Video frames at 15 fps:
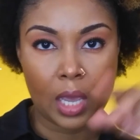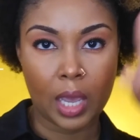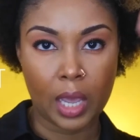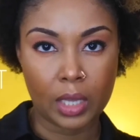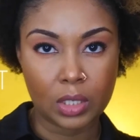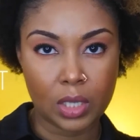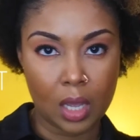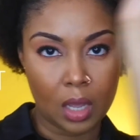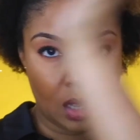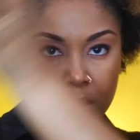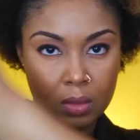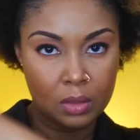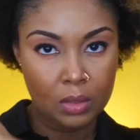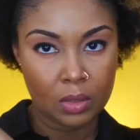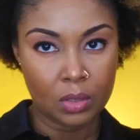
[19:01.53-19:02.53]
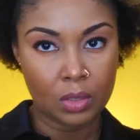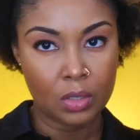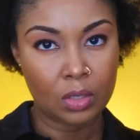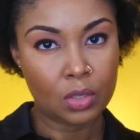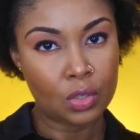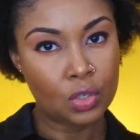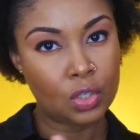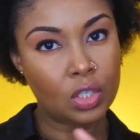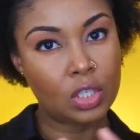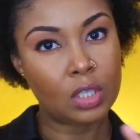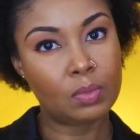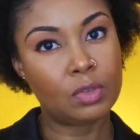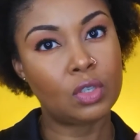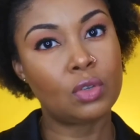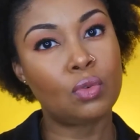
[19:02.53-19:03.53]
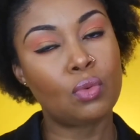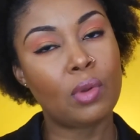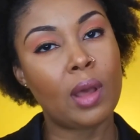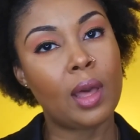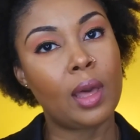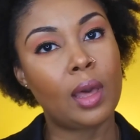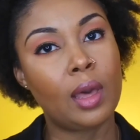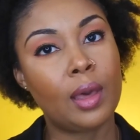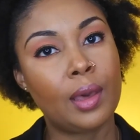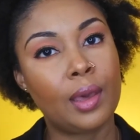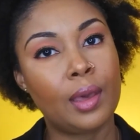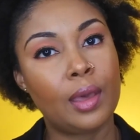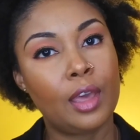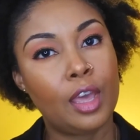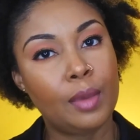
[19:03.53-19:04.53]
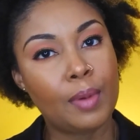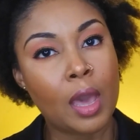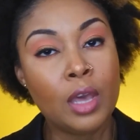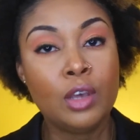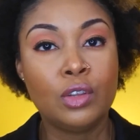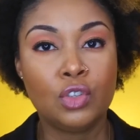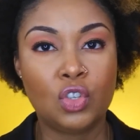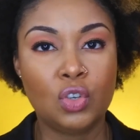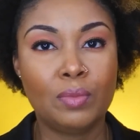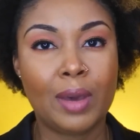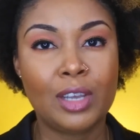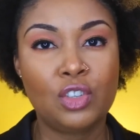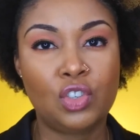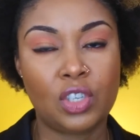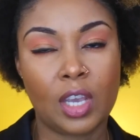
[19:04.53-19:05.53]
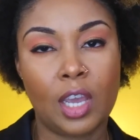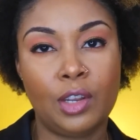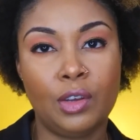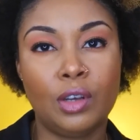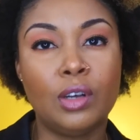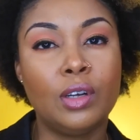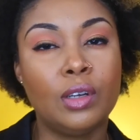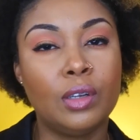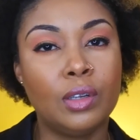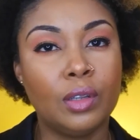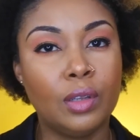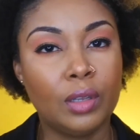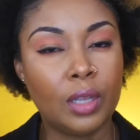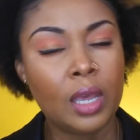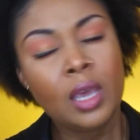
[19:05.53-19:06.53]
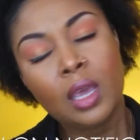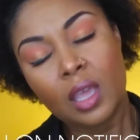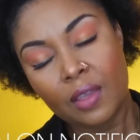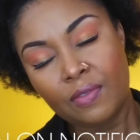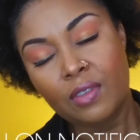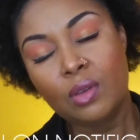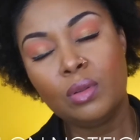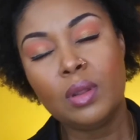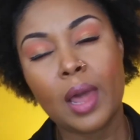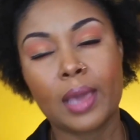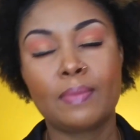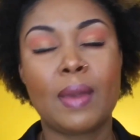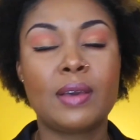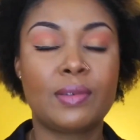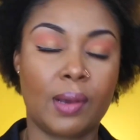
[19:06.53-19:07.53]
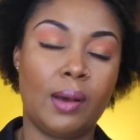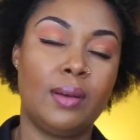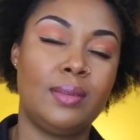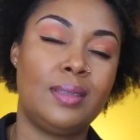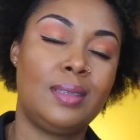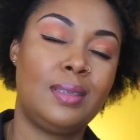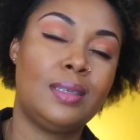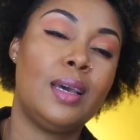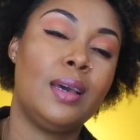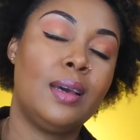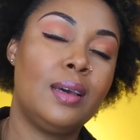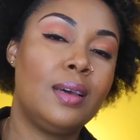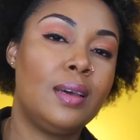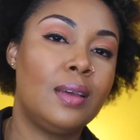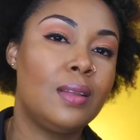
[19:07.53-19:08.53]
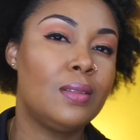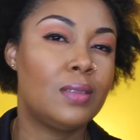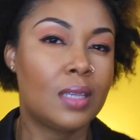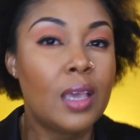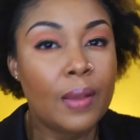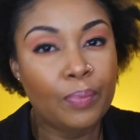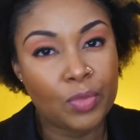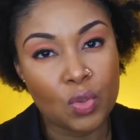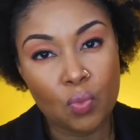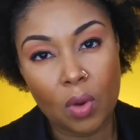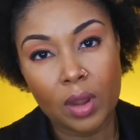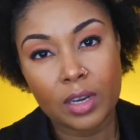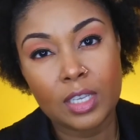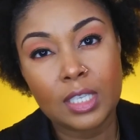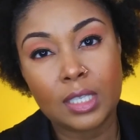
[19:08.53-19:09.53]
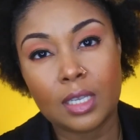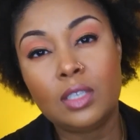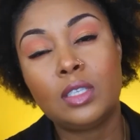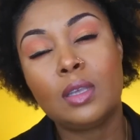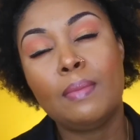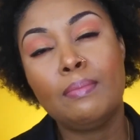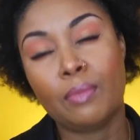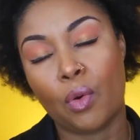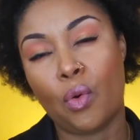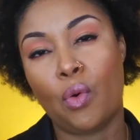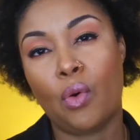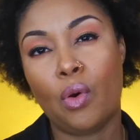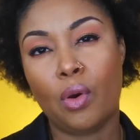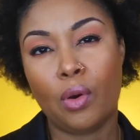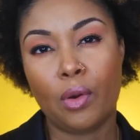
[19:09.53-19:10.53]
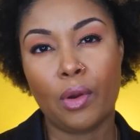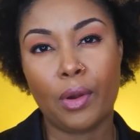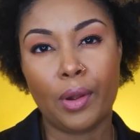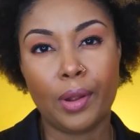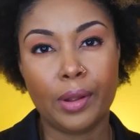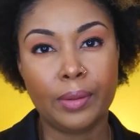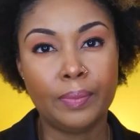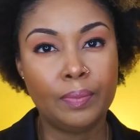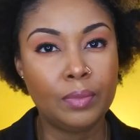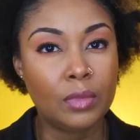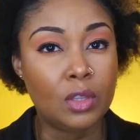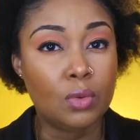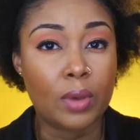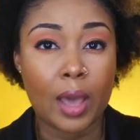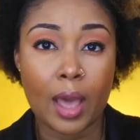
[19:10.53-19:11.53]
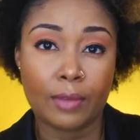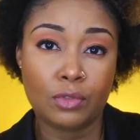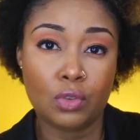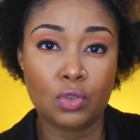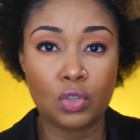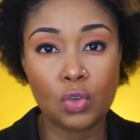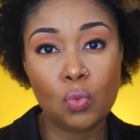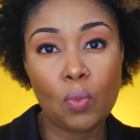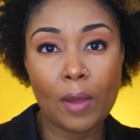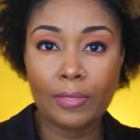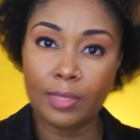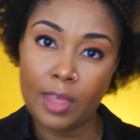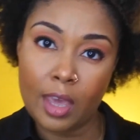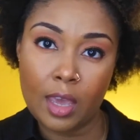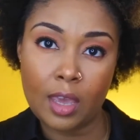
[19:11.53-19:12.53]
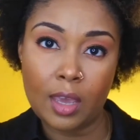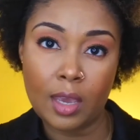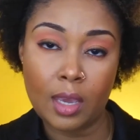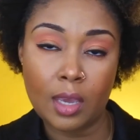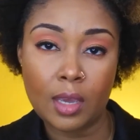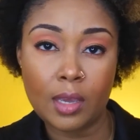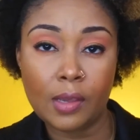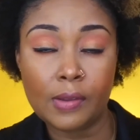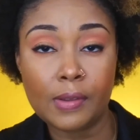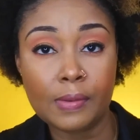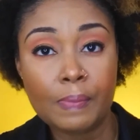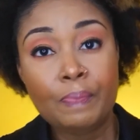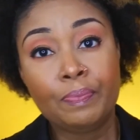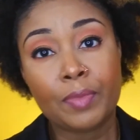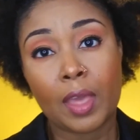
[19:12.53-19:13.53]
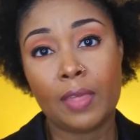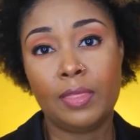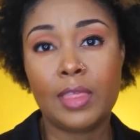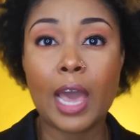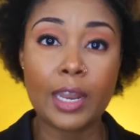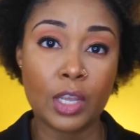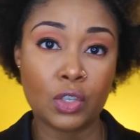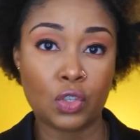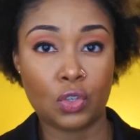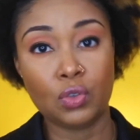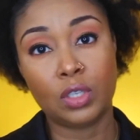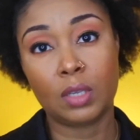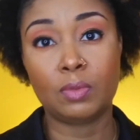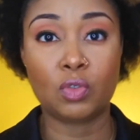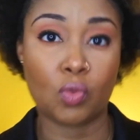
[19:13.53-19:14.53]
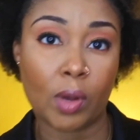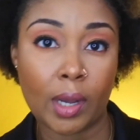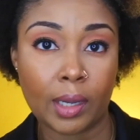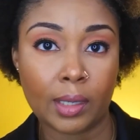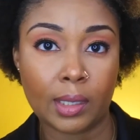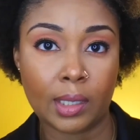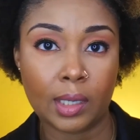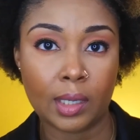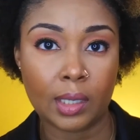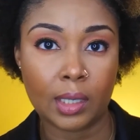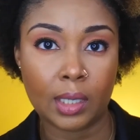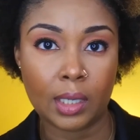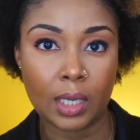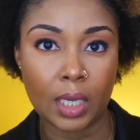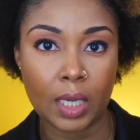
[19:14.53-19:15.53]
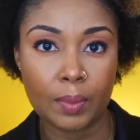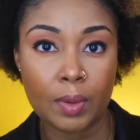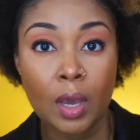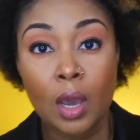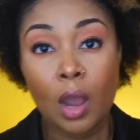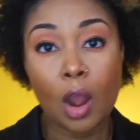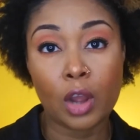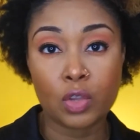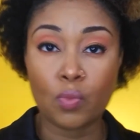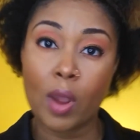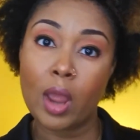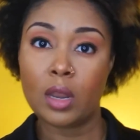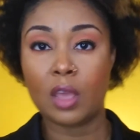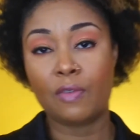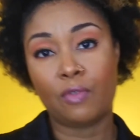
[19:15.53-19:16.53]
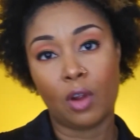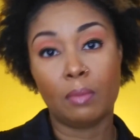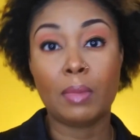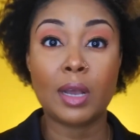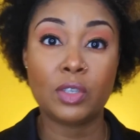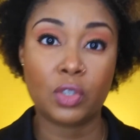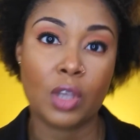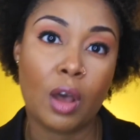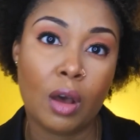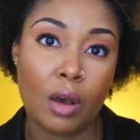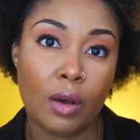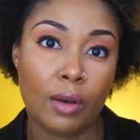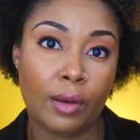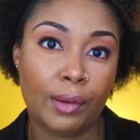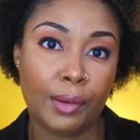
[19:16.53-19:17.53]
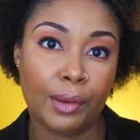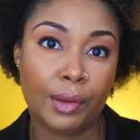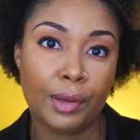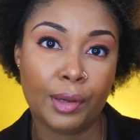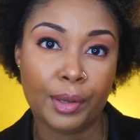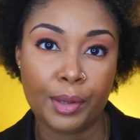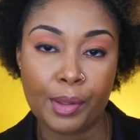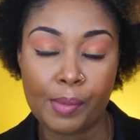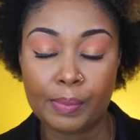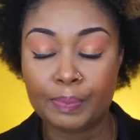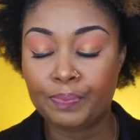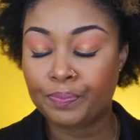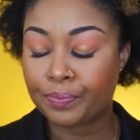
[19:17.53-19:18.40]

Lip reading: and subscribe to my channel. If you like my content and you want to see some more, you have to do one thing, and that is to subscribe. Are you ready for my song?